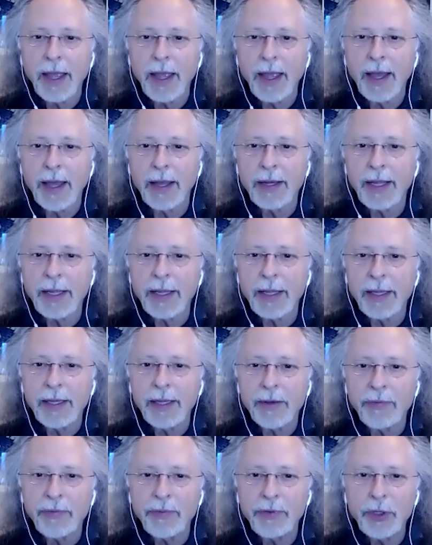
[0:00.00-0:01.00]
And
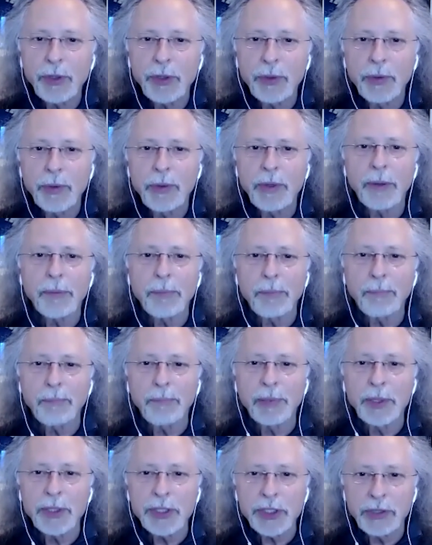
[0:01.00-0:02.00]
if you
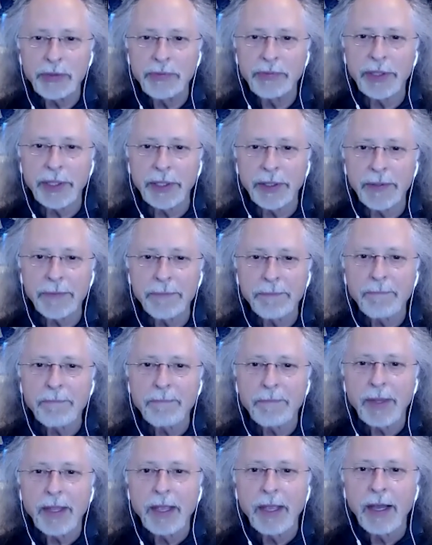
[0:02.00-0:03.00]
persevere,
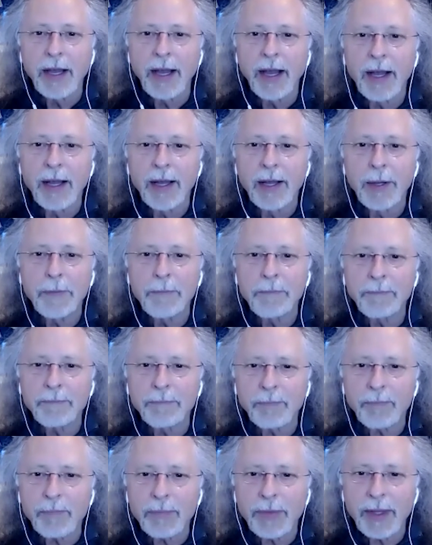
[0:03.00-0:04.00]
um,
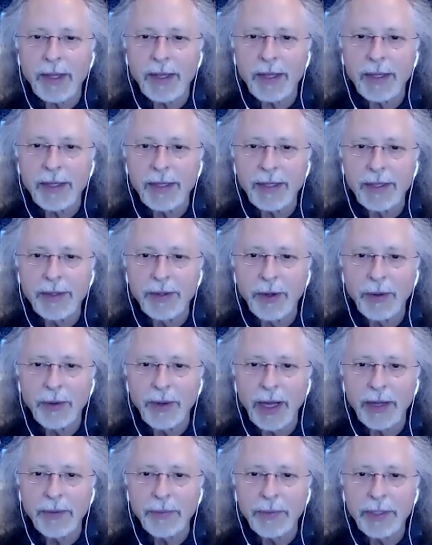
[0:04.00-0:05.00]

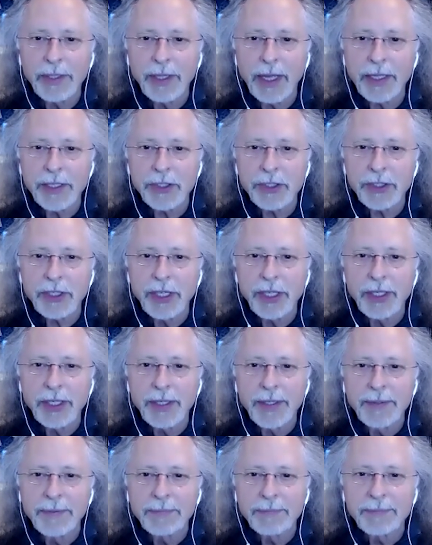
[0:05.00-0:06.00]
I realize,
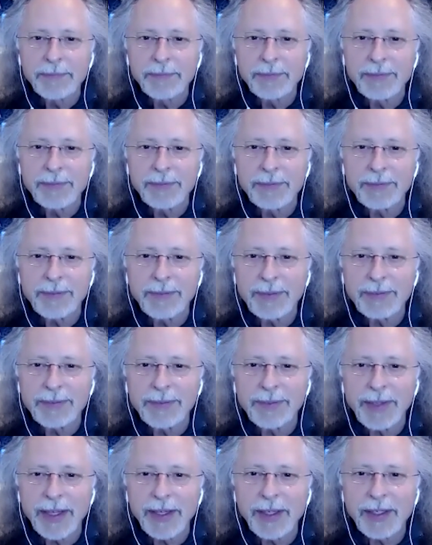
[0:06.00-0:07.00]

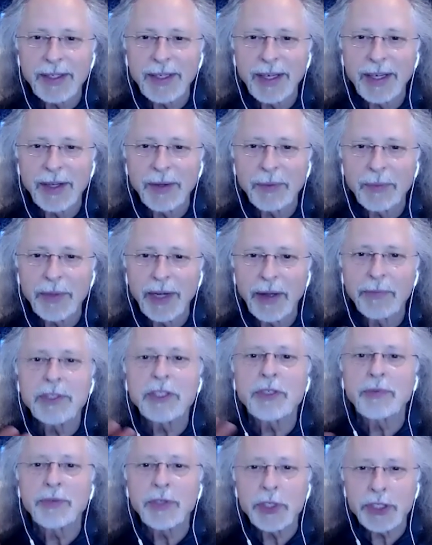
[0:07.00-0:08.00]
like, when I
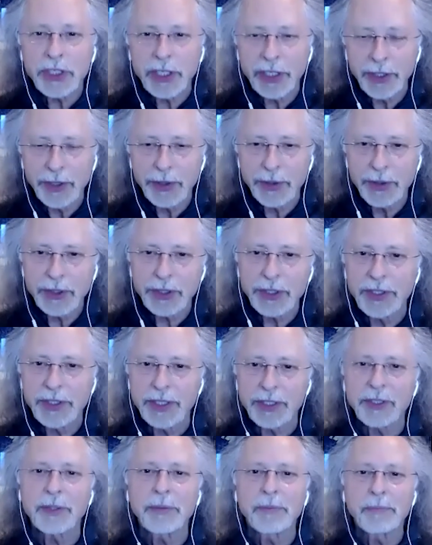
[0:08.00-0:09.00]
was first introduced to
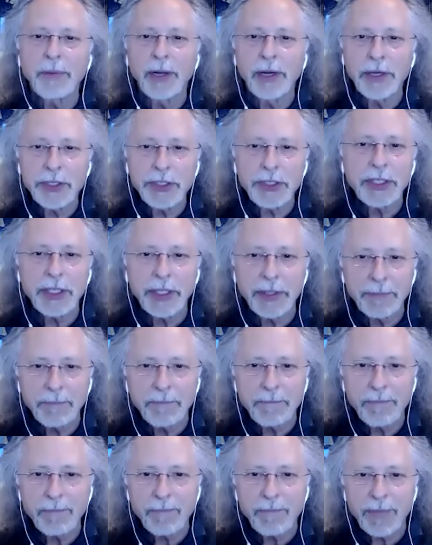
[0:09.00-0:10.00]
this, Maharshi,
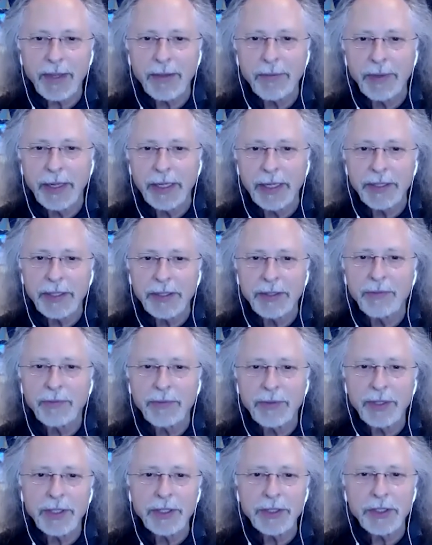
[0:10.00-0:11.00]
my
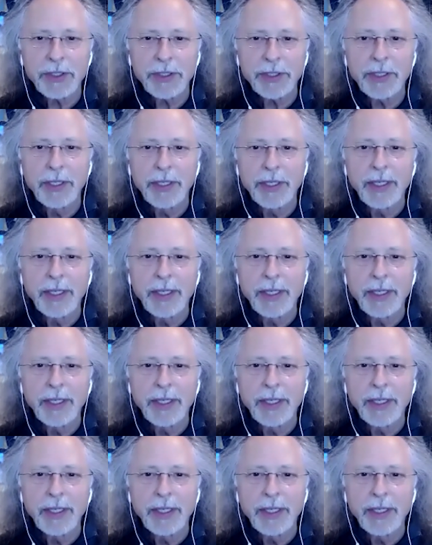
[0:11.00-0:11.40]
teacher,